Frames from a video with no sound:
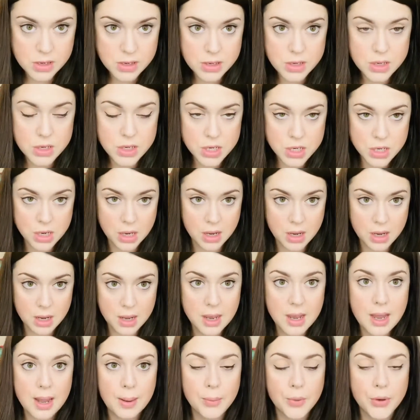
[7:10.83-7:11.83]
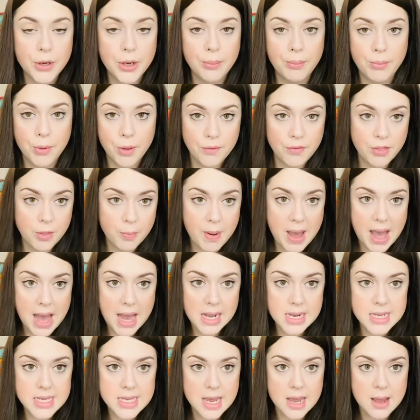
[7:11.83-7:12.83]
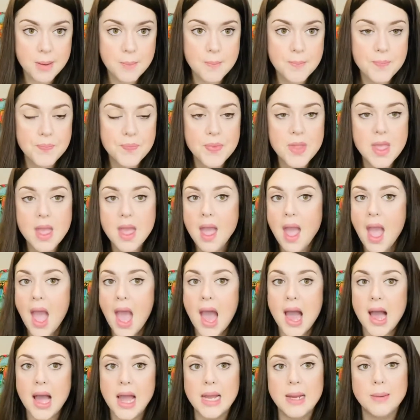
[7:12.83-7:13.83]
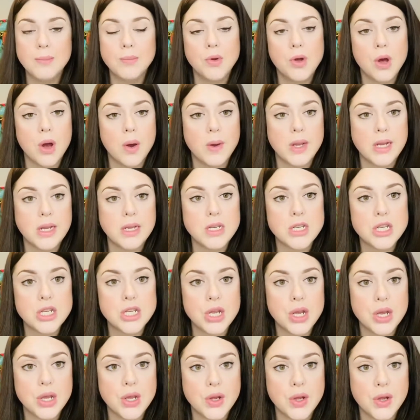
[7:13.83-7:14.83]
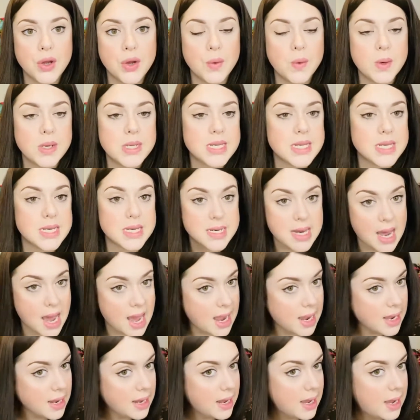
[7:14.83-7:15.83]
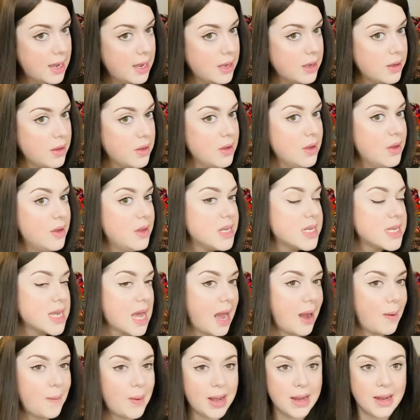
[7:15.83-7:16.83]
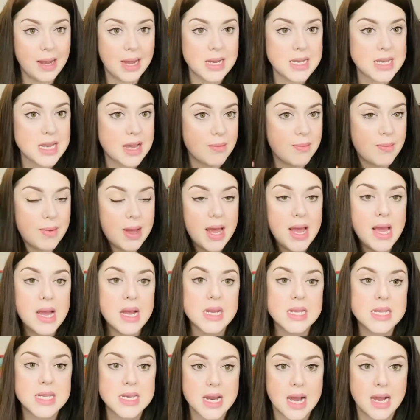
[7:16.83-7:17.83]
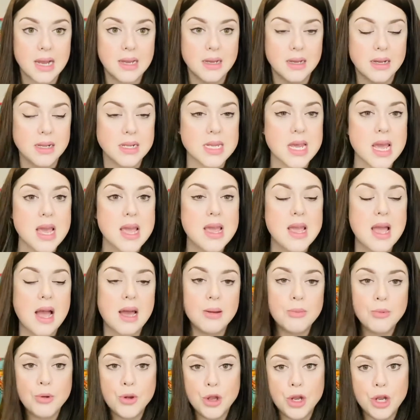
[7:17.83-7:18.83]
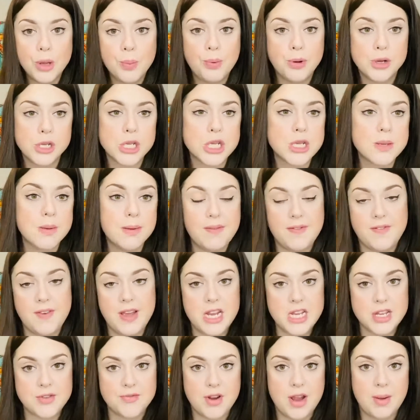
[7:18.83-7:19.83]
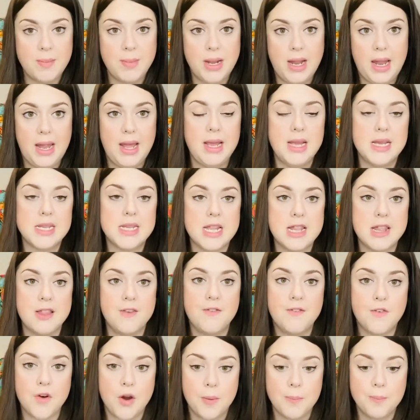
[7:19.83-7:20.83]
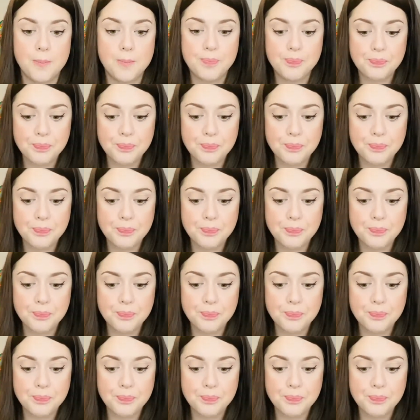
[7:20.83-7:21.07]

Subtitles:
So I'm going to move the part in. I am going to style it to how I like to have my hair styled. And I'm going to put some face framing layers in the front.